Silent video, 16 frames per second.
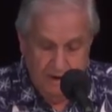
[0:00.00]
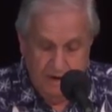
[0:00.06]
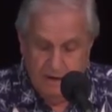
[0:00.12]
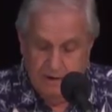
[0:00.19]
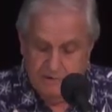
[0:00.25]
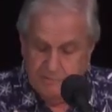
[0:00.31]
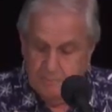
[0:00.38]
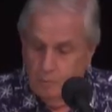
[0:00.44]

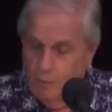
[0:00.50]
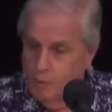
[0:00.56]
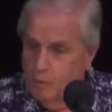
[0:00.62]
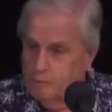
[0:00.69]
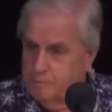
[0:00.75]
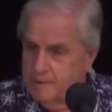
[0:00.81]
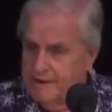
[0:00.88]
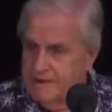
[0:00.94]
it's more
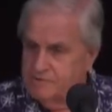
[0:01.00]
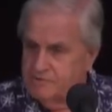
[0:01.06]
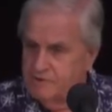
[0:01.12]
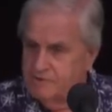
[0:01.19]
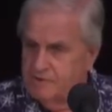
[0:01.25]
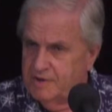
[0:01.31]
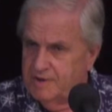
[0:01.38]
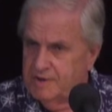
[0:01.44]

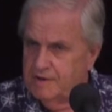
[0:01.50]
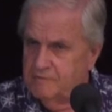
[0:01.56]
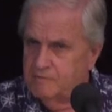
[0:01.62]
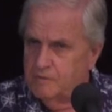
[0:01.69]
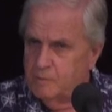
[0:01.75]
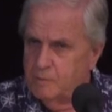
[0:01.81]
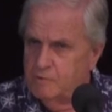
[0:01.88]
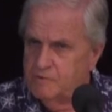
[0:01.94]
blessed to give
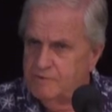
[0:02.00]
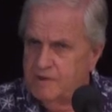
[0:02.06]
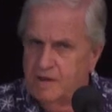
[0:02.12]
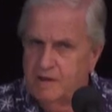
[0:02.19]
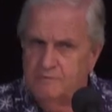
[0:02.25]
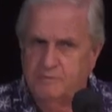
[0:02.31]
than receive.